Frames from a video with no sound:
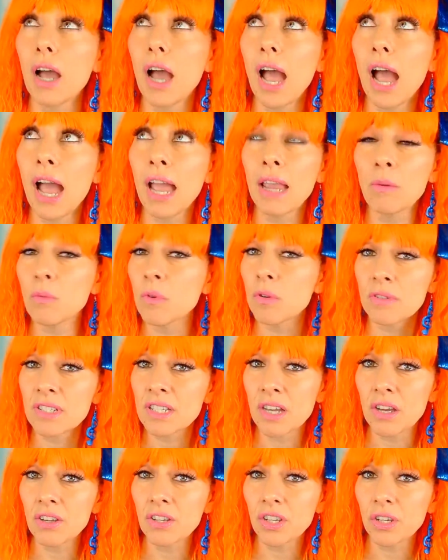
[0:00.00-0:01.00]
I won't
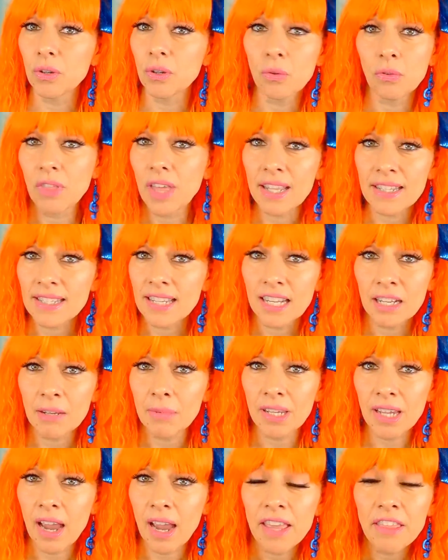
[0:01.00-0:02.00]
tell you who that's going to
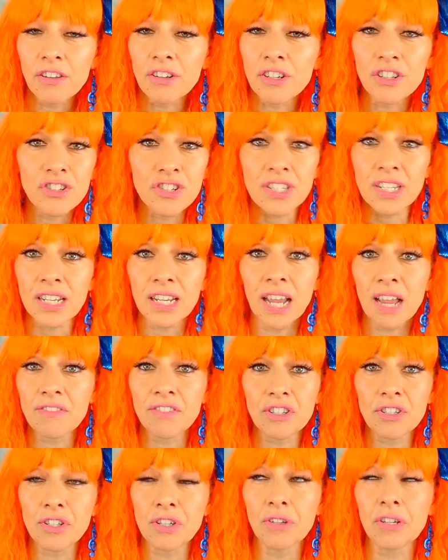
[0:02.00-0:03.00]
be either. You're just going to have
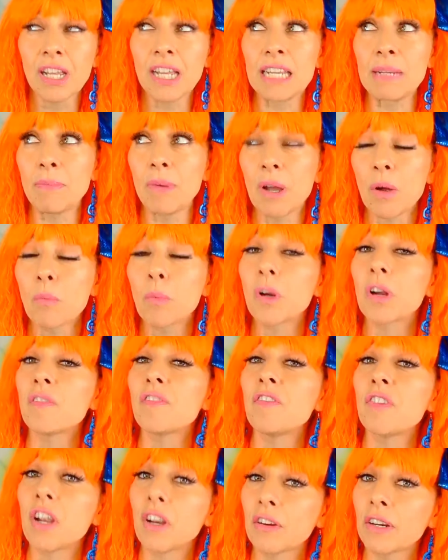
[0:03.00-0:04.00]
to tune in. But we're
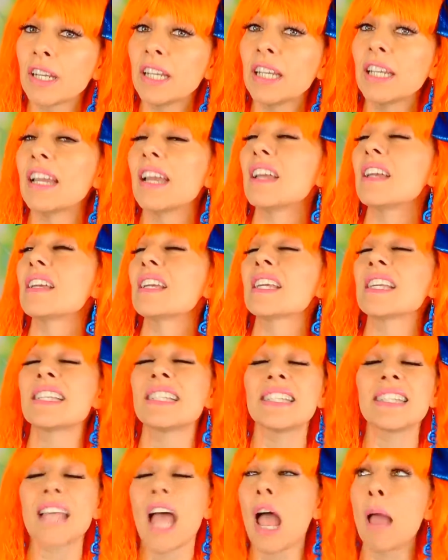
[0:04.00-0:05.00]
very
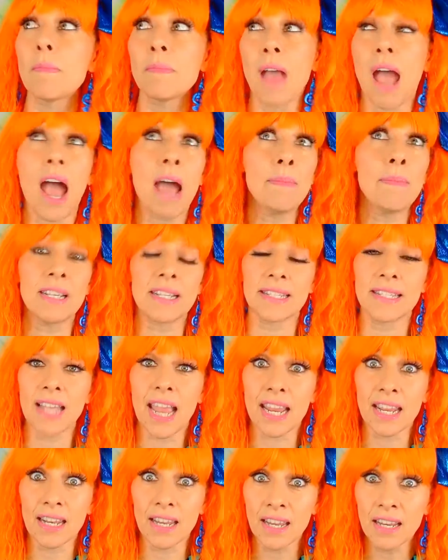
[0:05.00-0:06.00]
I'm
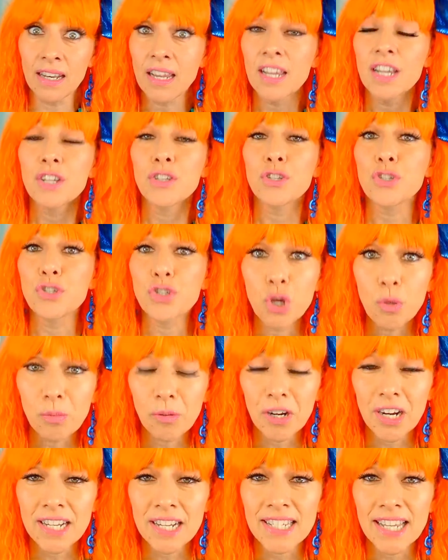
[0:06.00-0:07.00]
excited, super
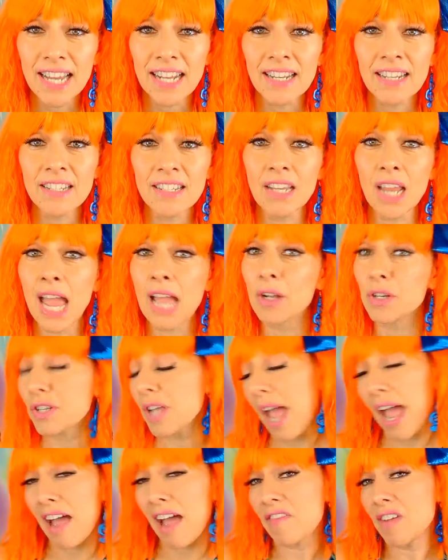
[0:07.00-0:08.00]
excited to
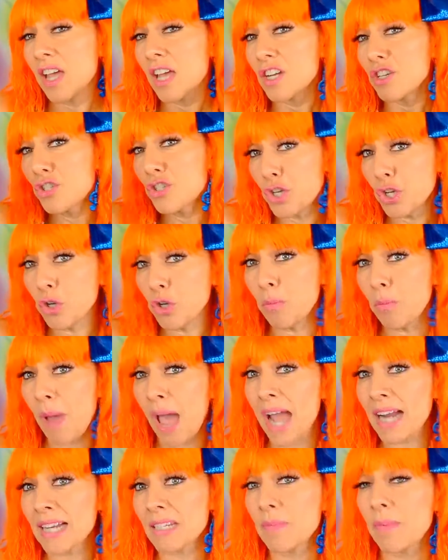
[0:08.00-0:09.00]
have two
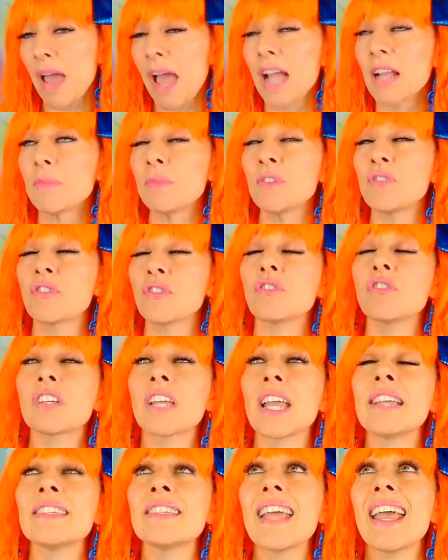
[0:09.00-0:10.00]
back-to-back musical
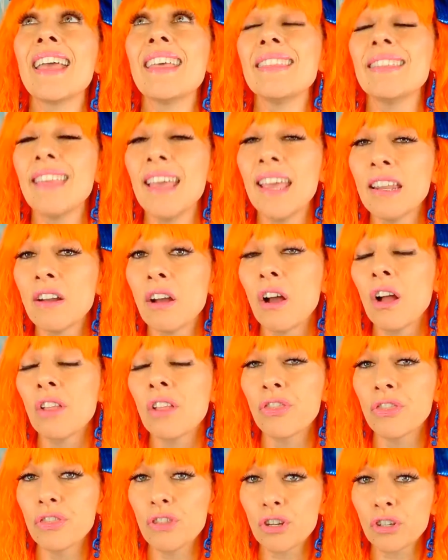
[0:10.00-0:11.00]
guests. And then
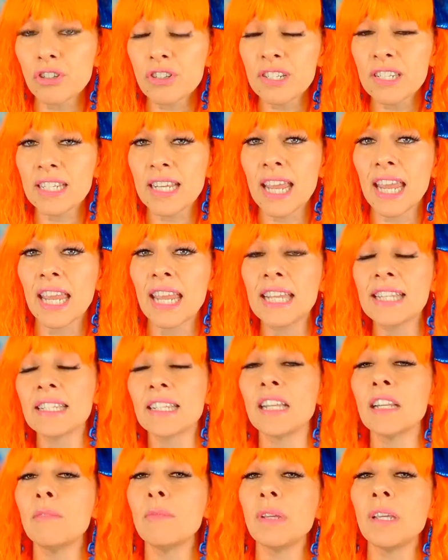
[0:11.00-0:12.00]
on Thursday, it's
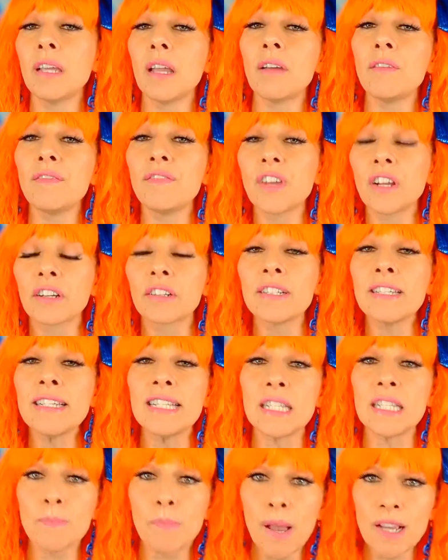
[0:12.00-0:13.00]
going to be a very
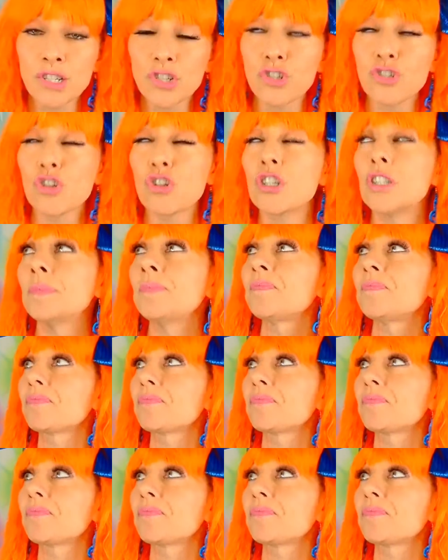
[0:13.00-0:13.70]
special